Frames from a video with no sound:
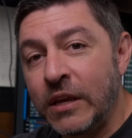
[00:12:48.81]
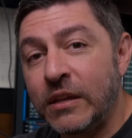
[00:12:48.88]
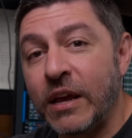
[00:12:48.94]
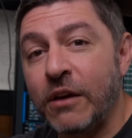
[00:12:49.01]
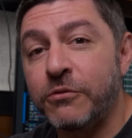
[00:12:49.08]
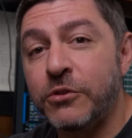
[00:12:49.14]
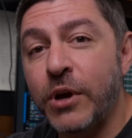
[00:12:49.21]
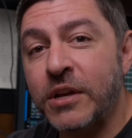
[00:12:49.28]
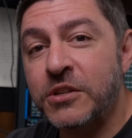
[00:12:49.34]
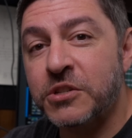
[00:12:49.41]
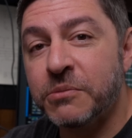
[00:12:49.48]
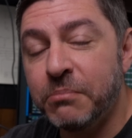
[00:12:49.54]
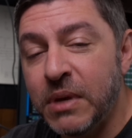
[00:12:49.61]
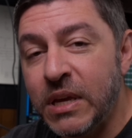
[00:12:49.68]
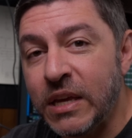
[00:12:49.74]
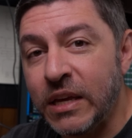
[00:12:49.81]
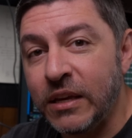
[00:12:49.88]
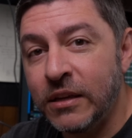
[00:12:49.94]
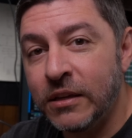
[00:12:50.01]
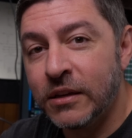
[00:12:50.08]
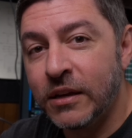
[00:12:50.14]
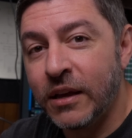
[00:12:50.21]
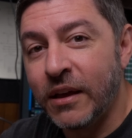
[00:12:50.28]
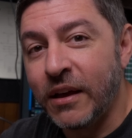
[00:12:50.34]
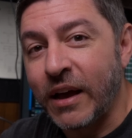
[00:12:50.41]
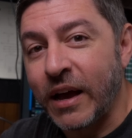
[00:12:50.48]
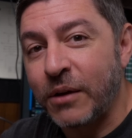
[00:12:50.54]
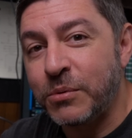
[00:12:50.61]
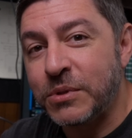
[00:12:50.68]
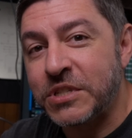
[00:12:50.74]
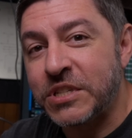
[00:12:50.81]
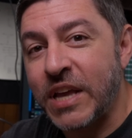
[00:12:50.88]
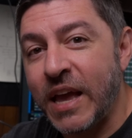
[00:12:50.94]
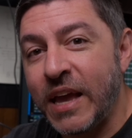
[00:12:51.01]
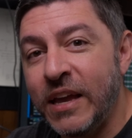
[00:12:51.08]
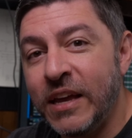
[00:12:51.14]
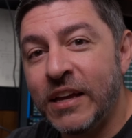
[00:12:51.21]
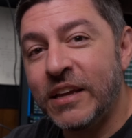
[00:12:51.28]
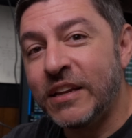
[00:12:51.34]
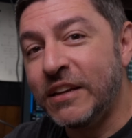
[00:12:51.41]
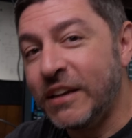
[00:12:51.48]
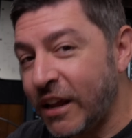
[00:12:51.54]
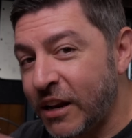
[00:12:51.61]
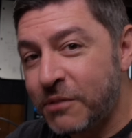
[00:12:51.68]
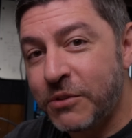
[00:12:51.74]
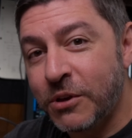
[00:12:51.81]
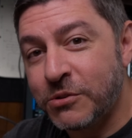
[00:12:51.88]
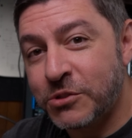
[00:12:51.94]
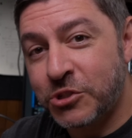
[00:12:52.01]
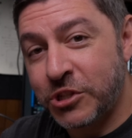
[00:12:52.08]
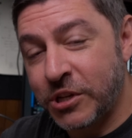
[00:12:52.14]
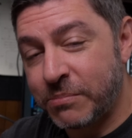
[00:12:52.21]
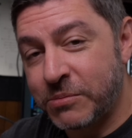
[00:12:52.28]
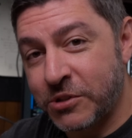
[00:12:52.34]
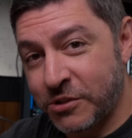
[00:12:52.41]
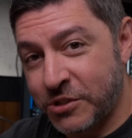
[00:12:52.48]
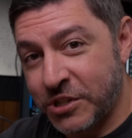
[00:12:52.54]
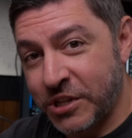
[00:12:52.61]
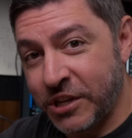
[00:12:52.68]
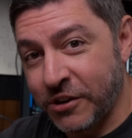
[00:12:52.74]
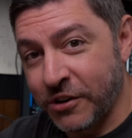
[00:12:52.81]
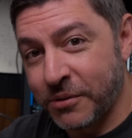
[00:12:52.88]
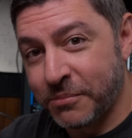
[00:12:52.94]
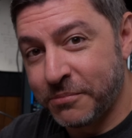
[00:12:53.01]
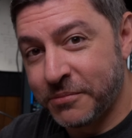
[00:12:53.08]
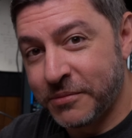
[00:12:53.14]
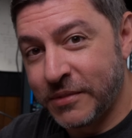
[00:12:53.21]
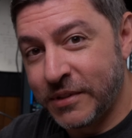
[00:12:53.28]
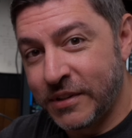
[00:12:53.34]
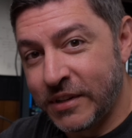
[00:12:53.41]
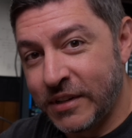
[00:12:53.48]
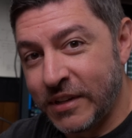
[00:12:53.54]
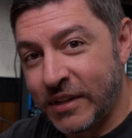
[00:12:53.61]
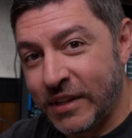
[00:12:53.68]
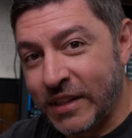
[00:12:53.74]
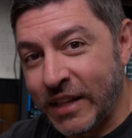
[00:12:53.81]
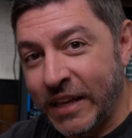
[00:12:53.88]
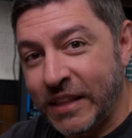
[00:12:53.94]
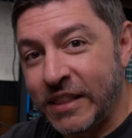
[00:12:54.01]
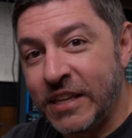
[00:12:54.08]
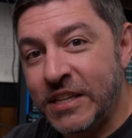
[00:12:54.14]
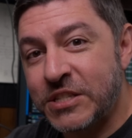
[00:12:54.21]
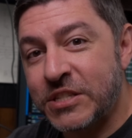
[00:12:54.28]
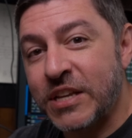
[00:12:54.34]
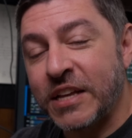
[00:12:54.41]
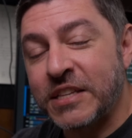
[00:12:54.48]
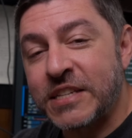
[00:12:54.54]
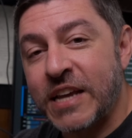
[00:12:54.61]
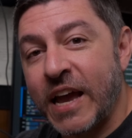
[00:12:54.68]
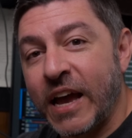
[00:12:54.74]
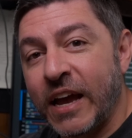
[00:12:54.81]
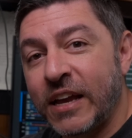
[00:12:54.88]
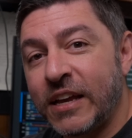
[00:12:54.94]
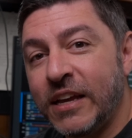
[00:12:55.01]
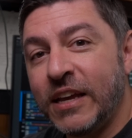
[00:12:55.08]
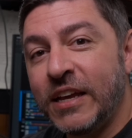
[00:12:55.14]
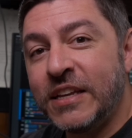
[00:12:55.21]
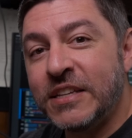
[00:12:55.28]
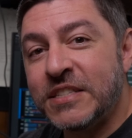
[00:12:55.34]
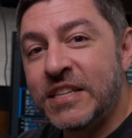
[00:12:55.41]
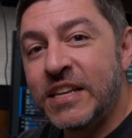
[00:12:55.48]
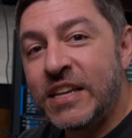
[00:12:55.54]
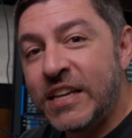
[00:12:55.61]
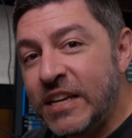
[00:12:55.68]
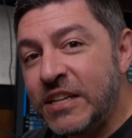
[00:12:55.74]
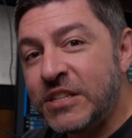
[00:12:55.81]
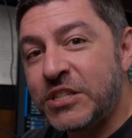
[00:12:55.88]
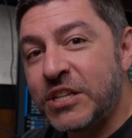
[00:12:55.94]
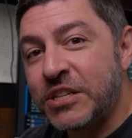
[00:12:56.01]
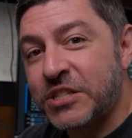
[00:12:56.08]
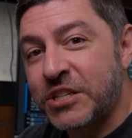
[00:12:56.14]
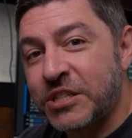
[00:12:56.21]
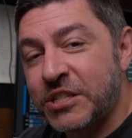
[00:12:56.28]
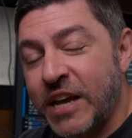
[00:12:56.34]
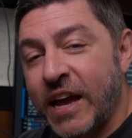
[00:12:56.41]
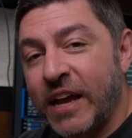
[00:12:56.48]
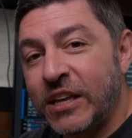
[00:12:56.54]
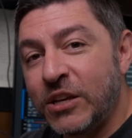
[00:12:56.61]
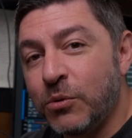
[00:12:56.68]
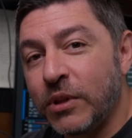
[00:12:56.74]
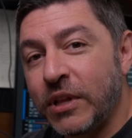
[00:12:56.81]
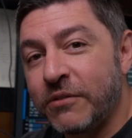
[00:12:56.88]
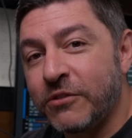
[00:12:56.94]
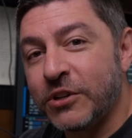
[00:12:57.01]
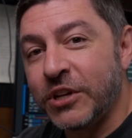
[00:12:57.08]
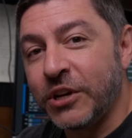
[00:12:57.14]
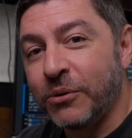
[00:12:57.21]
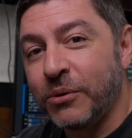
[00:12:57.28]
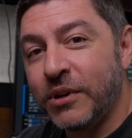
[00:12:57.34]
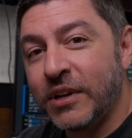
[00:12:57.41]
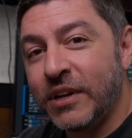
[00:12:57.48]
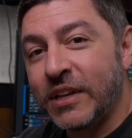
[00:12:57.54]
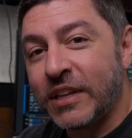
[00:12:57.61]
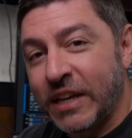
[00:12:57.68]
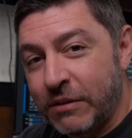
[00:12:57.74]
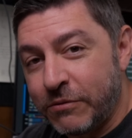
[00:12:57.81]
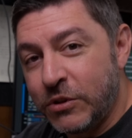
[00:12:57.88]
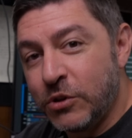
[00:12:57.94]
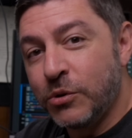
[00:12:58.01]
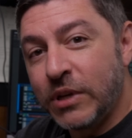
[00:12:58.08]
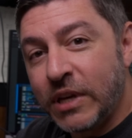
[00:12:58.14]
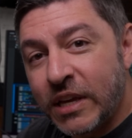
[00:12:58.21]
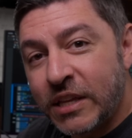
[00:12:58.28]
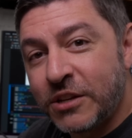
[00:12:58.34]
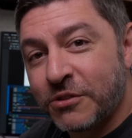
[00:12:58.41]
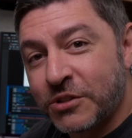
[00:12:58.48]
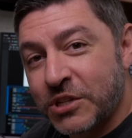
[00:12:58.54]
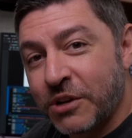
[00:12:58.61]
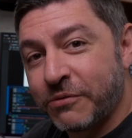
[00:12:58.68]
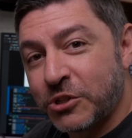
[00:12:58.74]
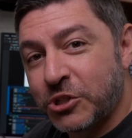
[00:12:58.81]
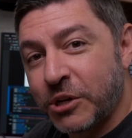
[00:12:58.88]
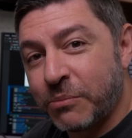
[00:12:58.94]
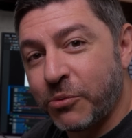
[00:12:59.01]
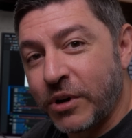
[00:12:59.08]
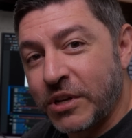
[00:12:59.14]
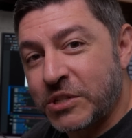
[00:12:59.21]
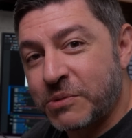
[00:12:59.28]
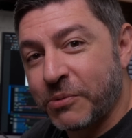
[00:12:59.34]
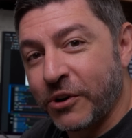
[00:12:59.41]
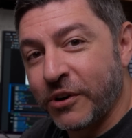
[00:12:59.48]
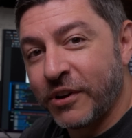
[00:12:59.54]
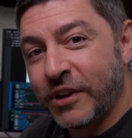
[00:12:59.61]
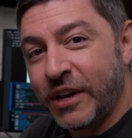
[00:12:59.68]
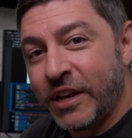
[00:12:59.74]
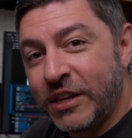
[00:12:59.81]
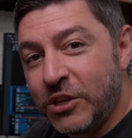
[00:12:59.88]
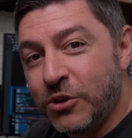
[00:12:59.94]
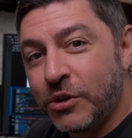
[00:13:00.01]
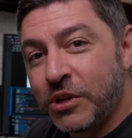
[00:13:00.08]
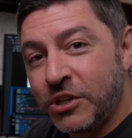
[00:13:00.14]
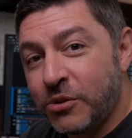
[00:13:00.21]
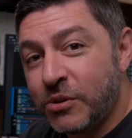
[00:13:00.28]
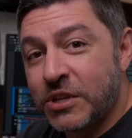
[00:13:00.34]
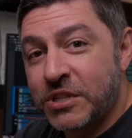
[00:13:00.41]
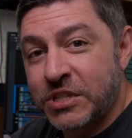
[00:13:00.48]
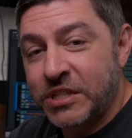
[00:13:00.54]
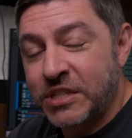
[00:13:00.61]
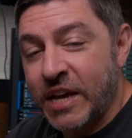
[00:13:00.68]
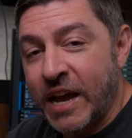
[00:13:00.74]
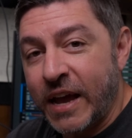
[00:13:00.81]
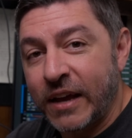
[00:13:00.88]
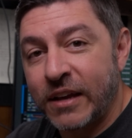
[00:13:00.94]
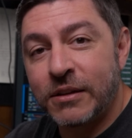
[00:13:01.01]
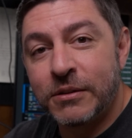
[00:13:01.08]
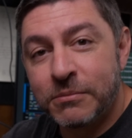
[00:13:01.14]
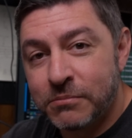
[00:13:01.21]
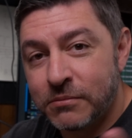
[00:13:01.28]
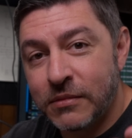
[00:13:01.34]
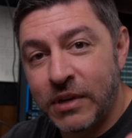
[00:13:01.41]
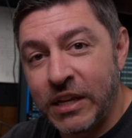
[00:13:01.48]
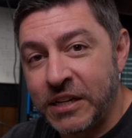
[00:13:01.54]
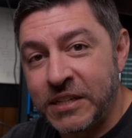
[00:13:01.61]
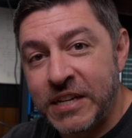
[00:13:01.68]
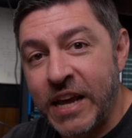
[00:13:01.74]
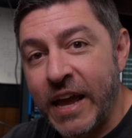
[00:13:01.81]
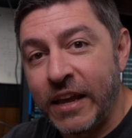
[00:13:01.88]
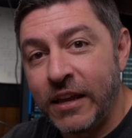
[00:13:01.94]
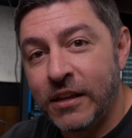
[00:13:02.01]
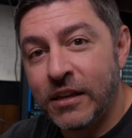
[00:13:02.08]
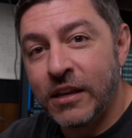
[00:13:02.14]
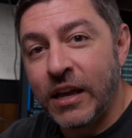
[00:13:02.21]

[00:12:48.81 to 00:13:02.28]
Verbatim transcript: Now, if you ask me, I would say none of those chips are secure. Like this attack is the easiest attack you will ever do. Like if you get yourself a chip whisperer, you can do this attack in a day.